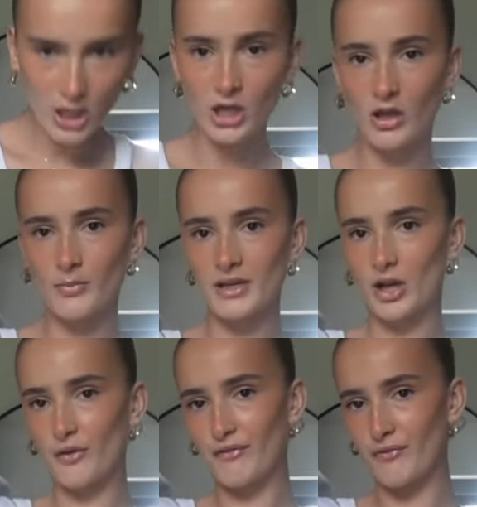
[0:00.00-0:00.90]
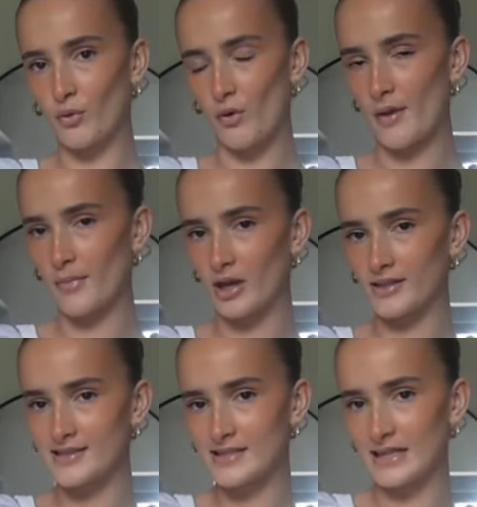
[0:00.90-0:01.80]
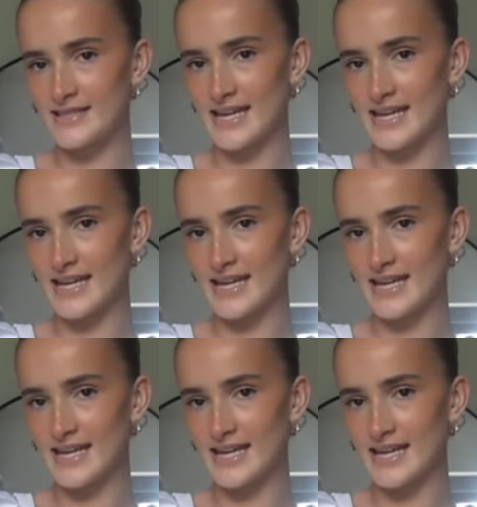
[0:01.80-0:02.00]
like I got them in like a 4 and I'm like a 6